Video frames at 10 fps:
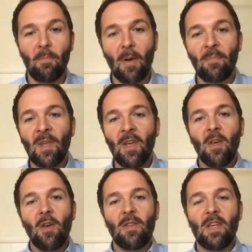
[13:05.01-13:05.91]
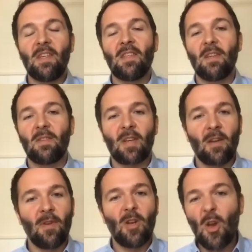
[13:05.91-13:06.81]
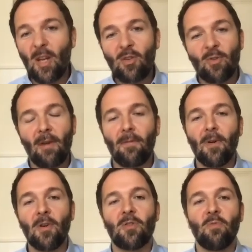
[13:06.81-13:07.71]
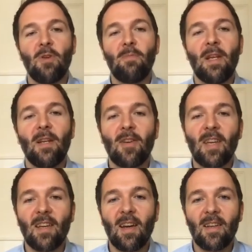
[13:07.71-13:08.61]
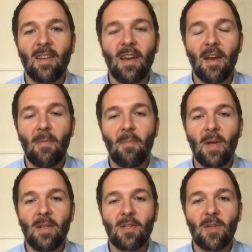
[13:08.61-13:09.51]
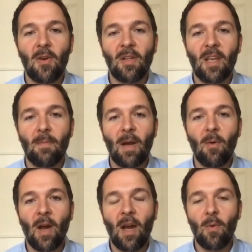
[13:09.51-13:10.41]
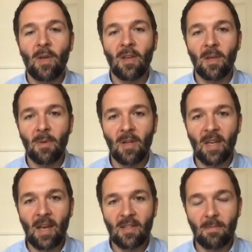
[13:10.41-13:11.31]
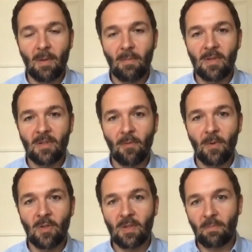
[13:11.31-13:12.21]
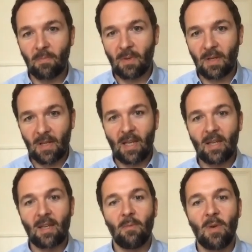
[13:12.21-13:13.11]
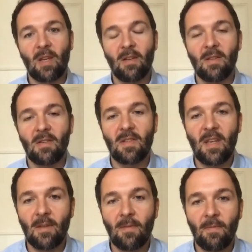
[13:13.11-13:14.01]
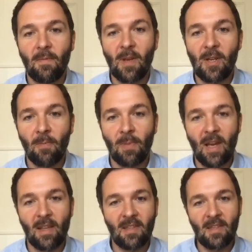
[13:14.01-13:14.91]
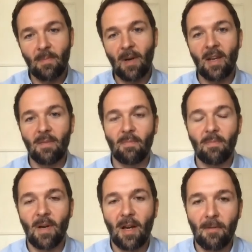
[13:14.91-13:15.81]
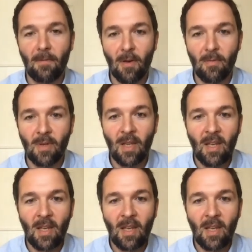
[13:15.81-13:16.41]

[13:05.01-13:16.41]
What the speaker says: But this is a kind of an early draft version we've been looking at internally about how we can communicate to members. So if we just click and we can see the video playing, this is my iPhone.